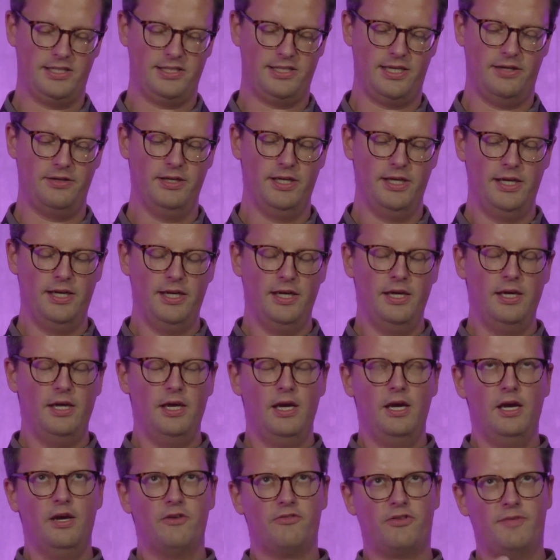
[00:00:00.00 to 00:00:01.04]
So
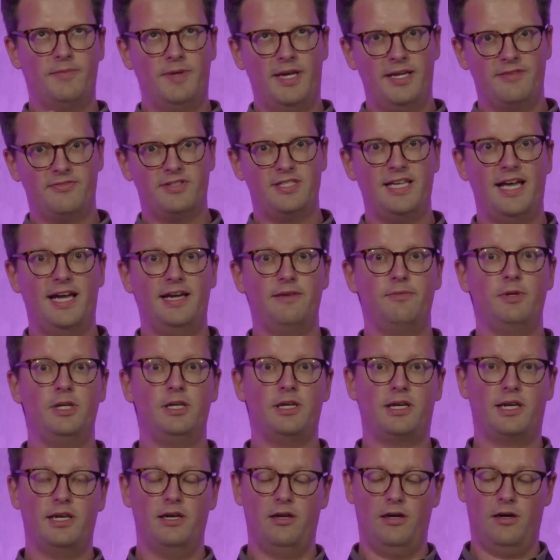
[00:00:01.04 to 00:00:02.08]
from the FCA, we
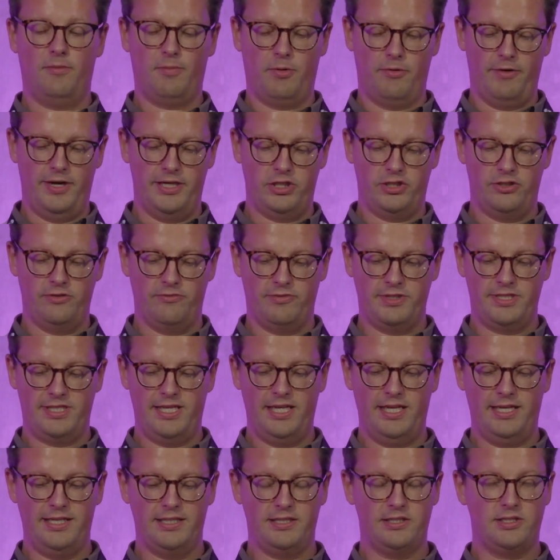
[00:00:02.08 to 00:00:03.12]
look at operational
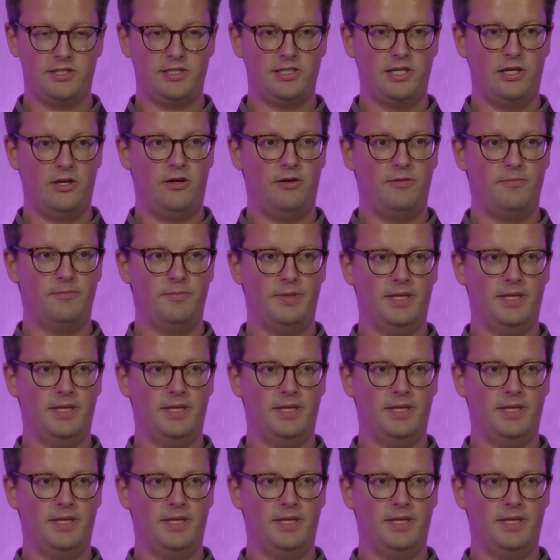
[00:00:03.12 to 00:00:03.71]
resilience a lot,